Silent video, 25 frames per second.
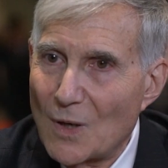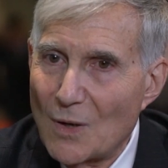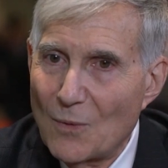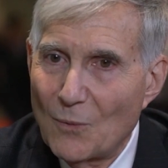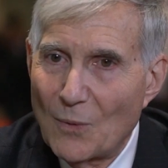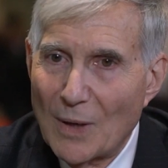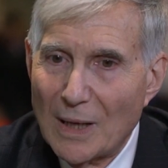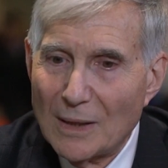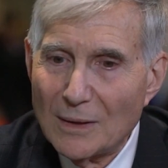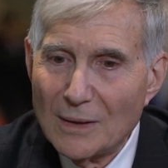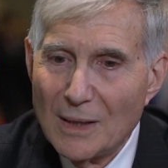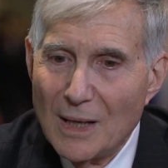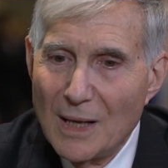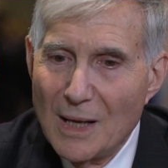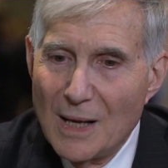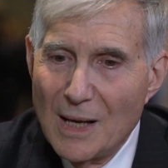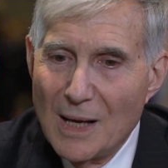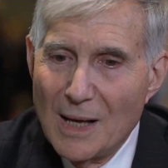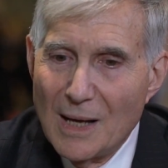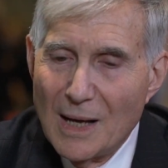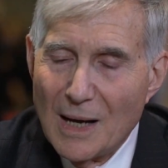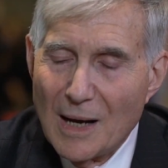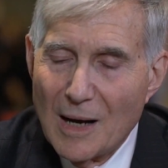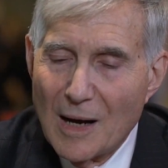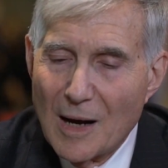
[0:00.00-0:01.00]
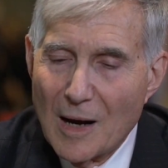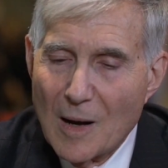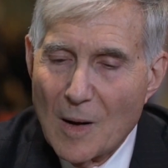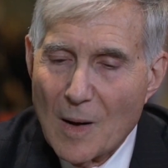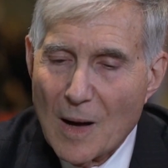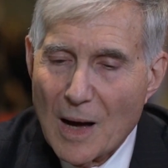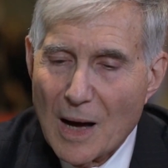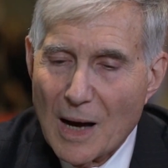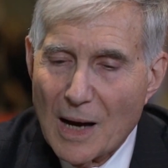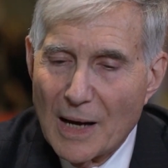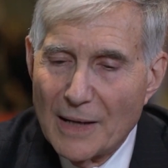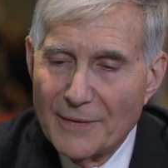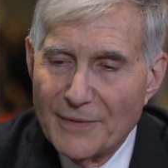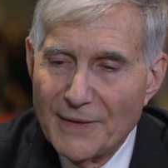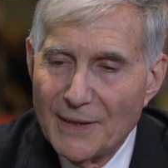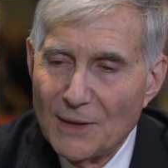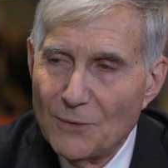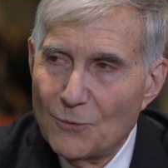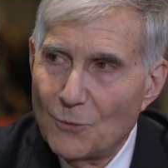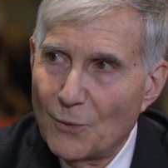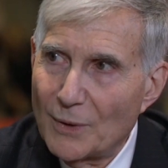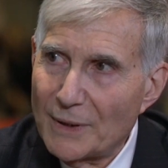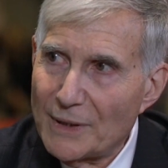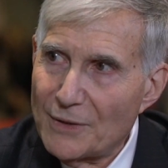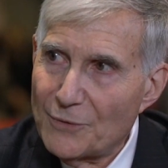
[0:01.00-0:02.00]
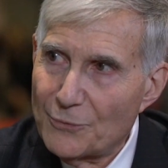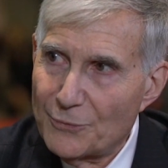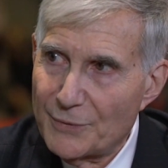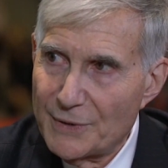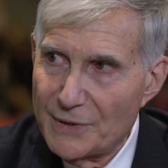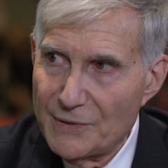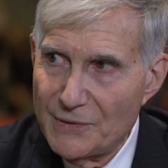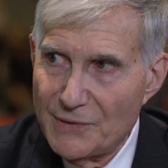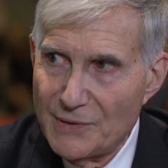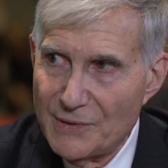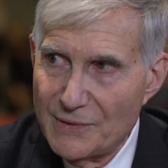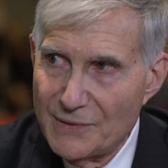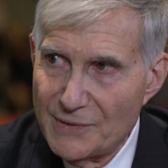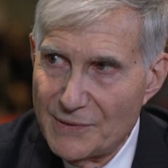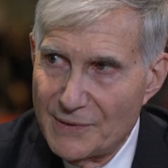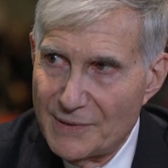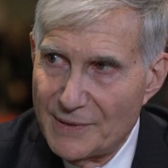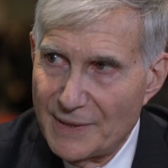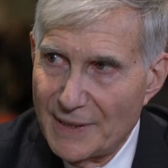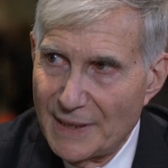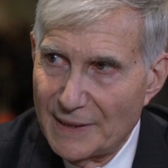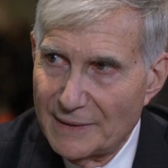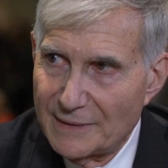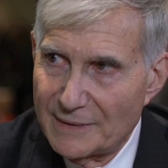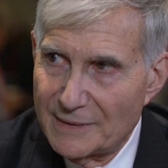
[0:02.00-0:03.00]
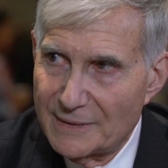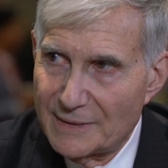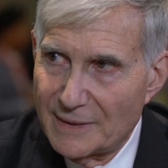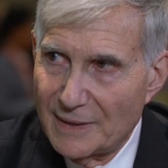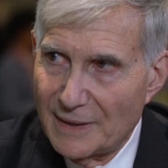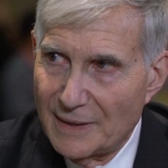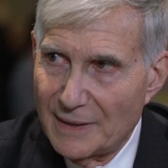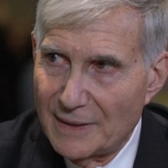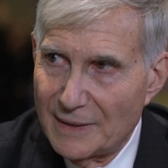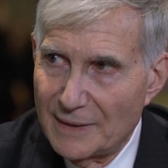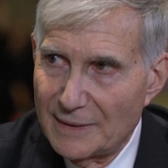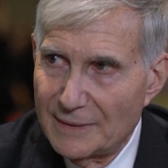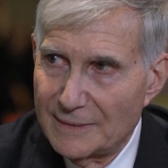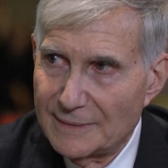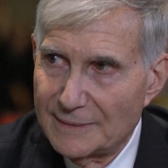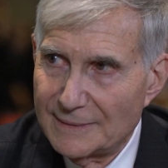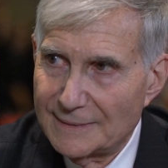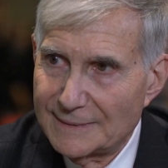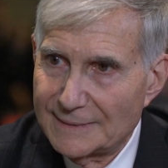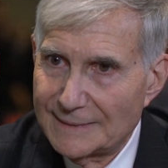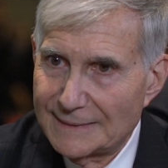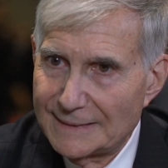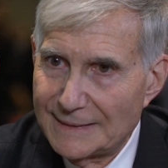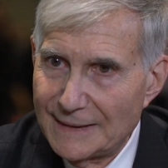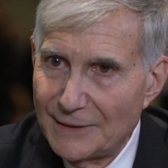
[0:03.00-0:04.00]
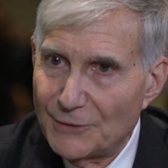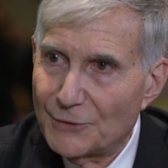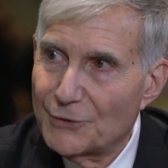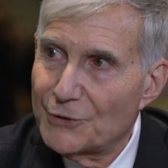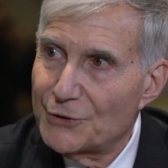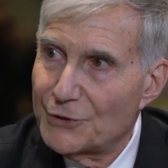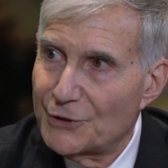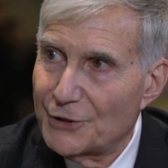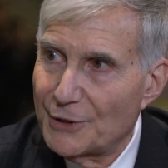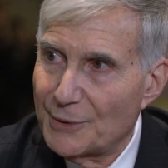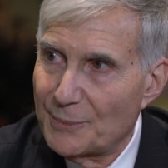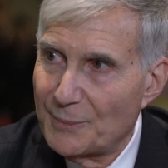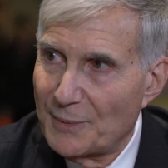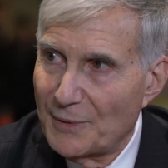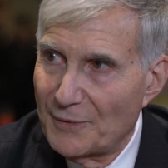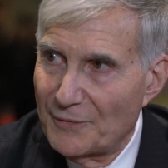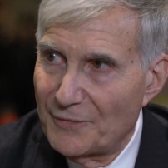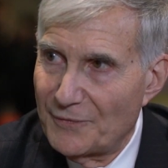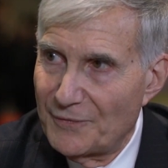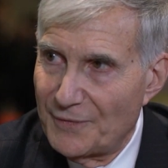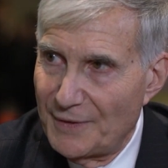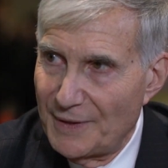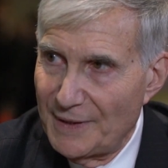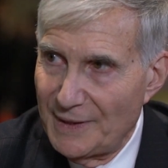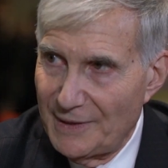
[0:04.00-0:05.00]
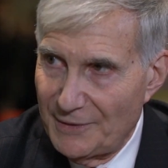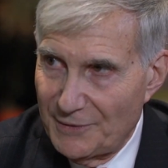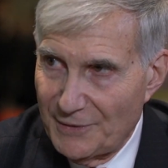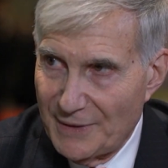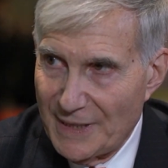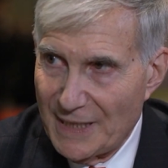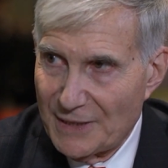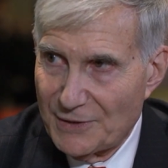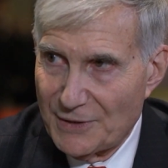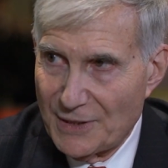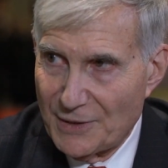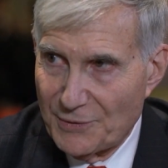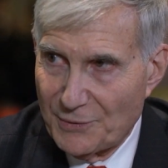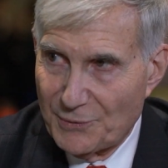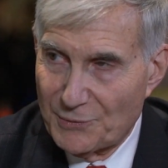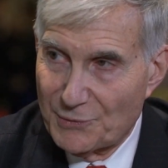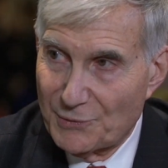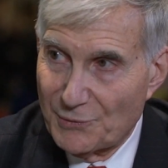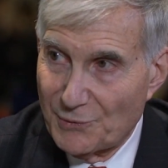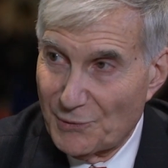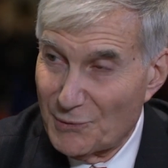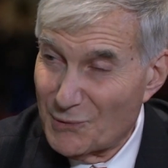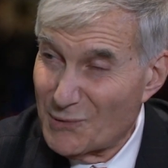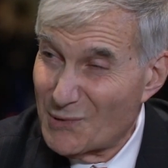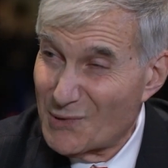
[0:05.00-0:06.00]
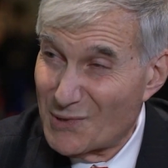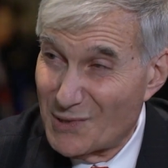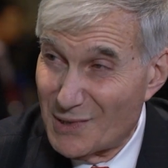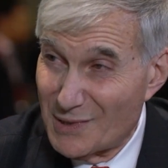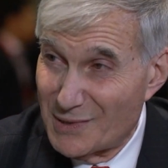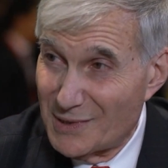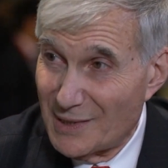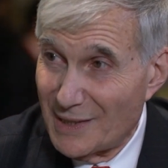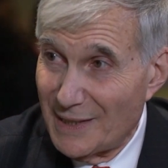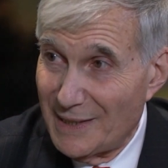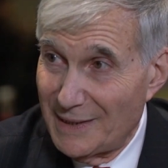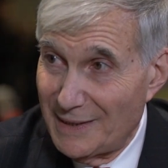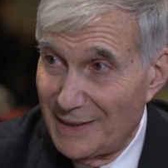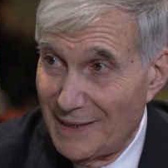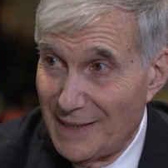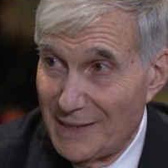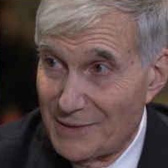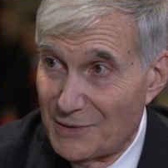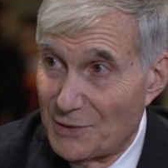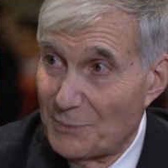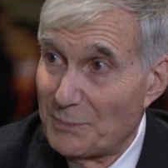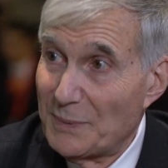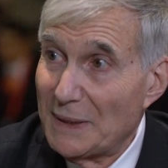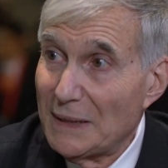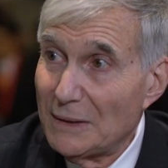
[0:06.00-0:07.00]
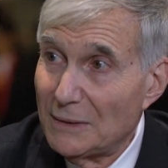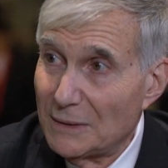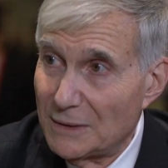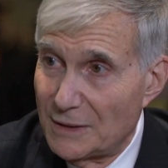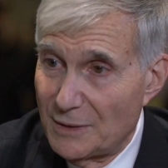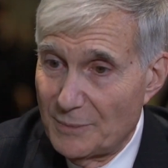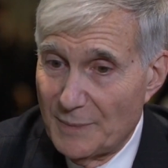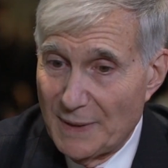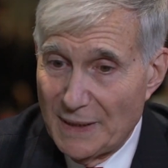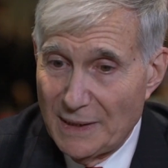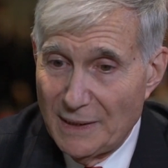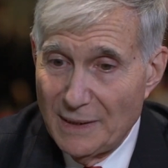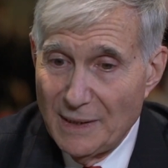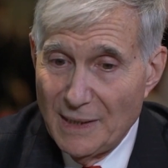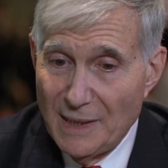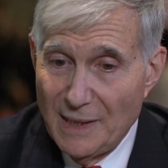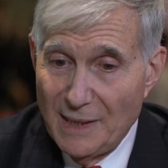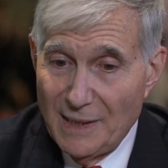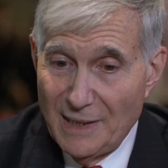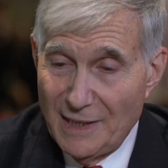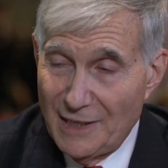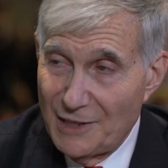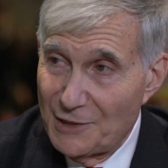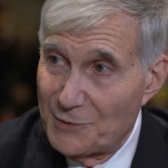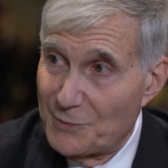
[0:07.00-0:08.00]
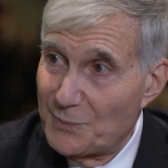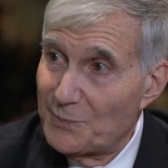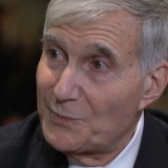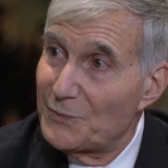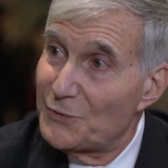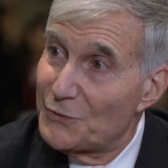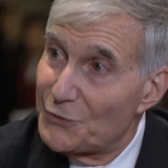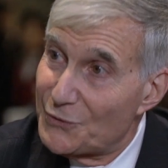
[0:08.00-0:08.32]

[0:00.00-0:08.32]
Well, uh, I think one of the reasons that uh, leadership of the International Atherosclerosis Society has appealed to me is